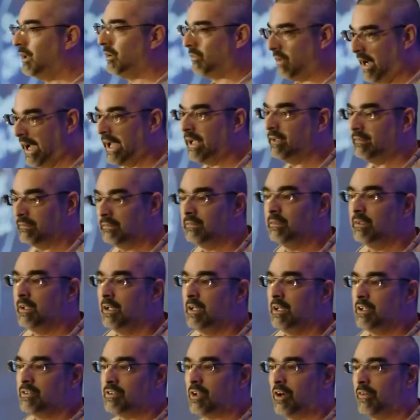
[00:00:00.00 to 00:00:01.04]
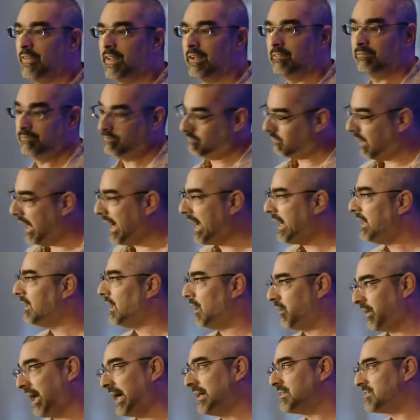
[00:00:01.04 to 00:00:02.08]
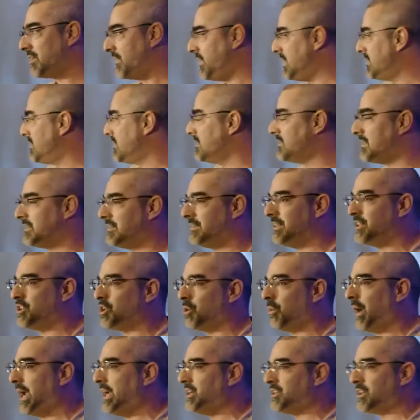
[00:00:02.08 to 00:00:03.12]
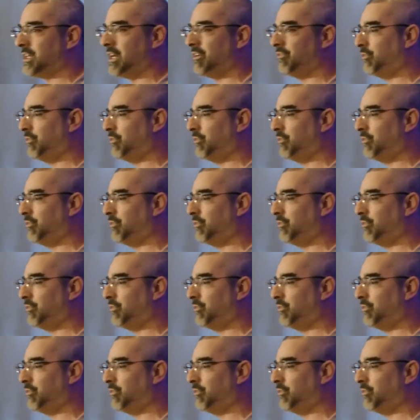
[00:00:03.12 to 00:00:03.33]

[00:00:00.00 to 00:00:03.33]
Right? Right? Okay, so this is a situation.